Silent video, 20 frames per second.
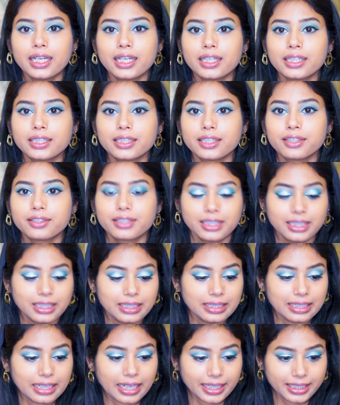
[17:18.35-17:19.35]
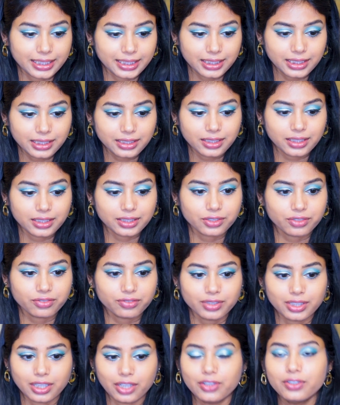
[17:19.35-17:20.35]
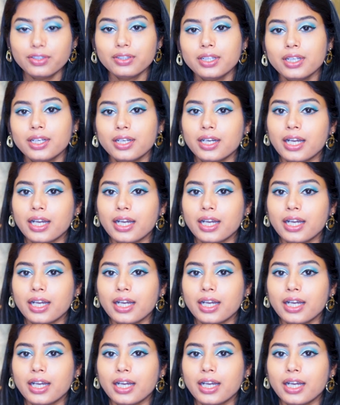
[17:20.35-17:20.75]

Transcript: and I really like it as of now.